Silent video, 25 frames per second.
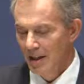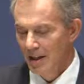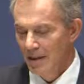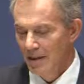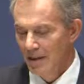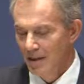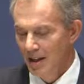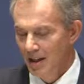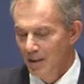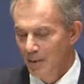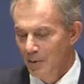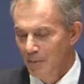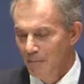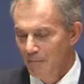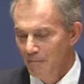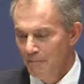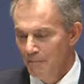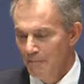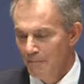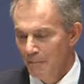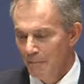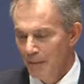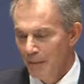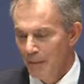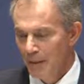So
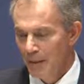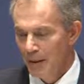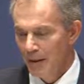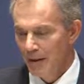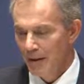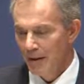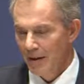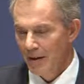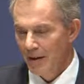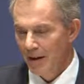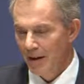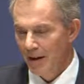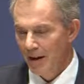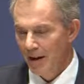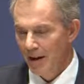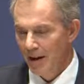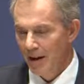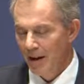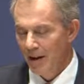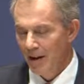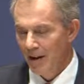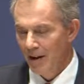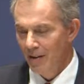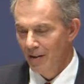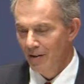
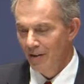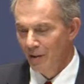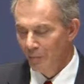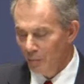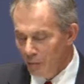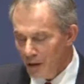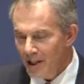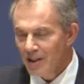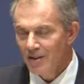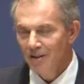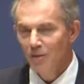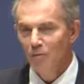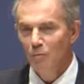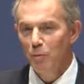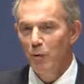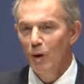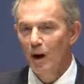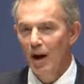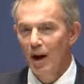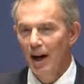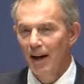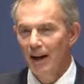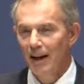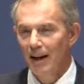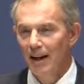the reason
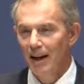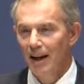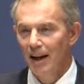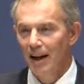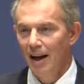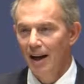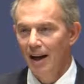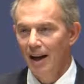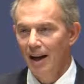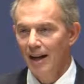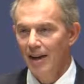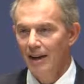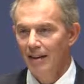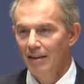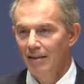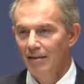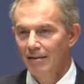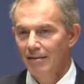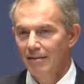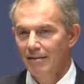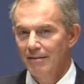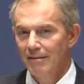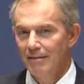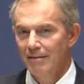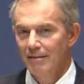why I
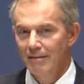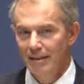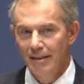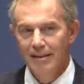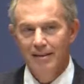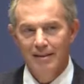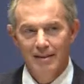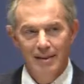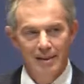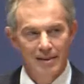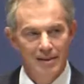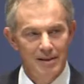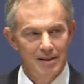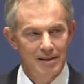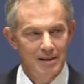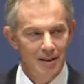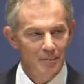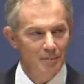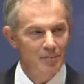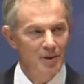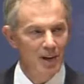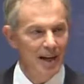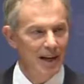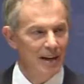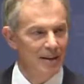think this
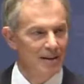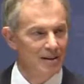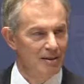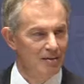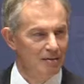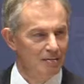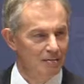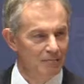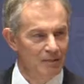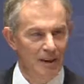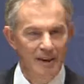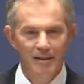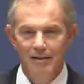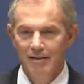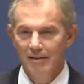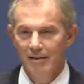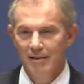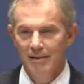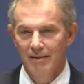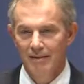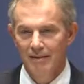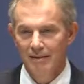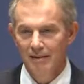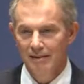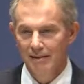subject of
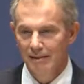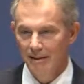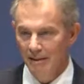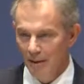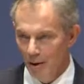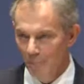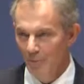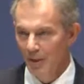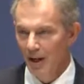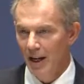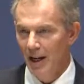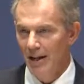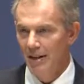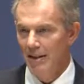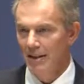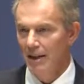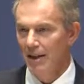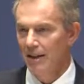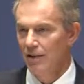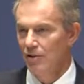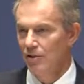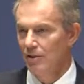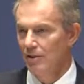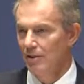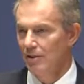faith and
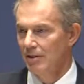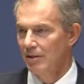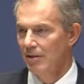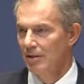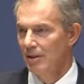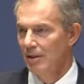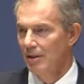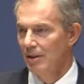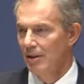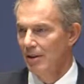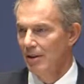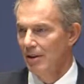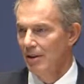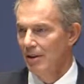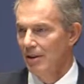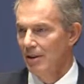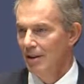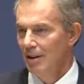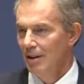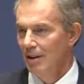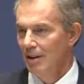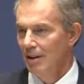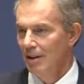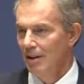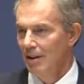globalization
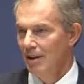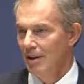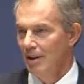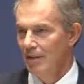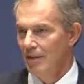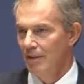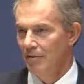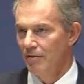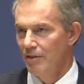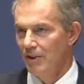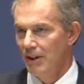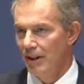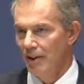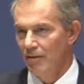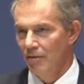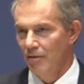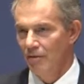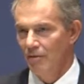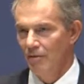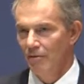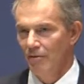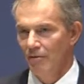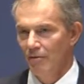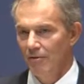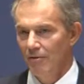is of
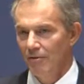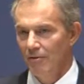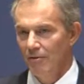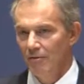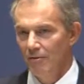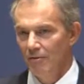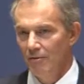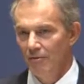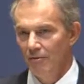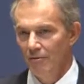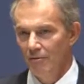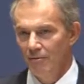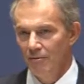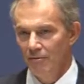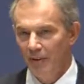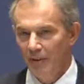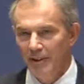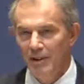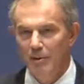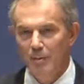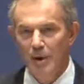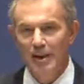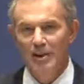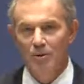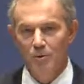such
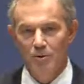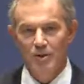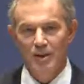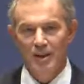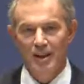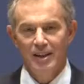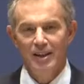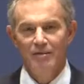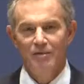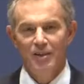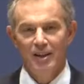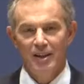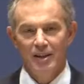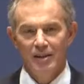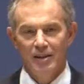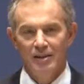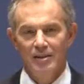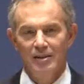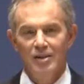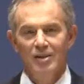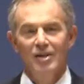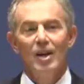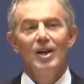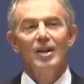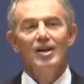fundamental
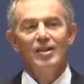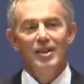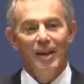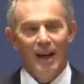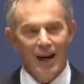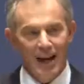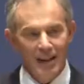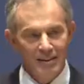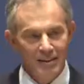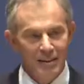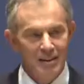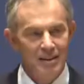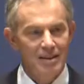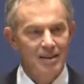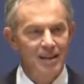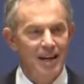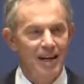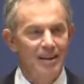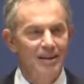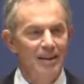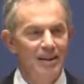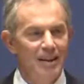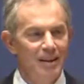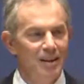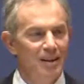significance to
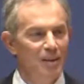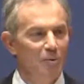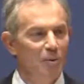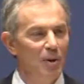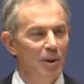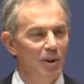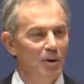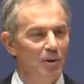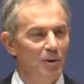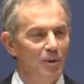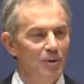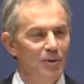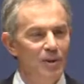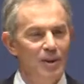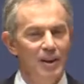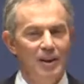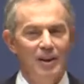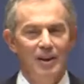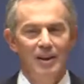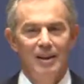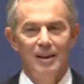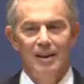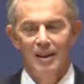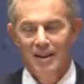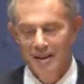understanding the world
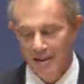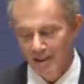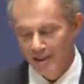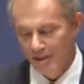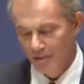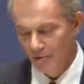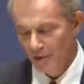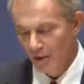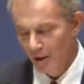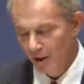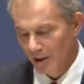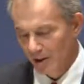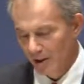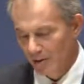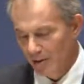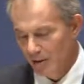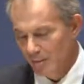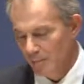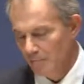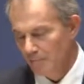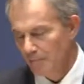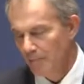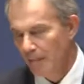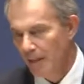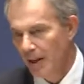is as follows.
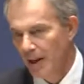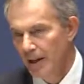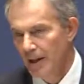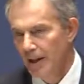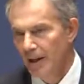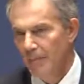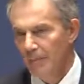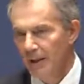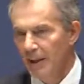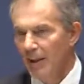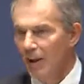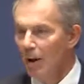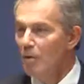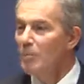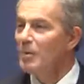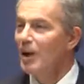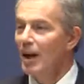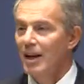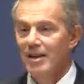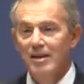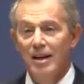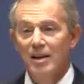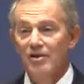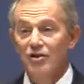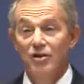I mean,
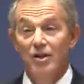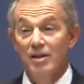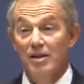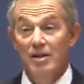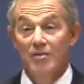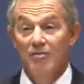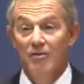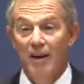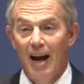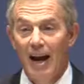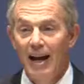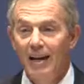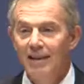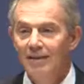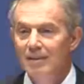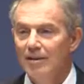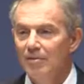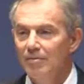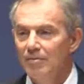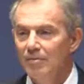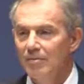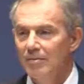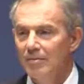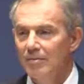globalization is a fact.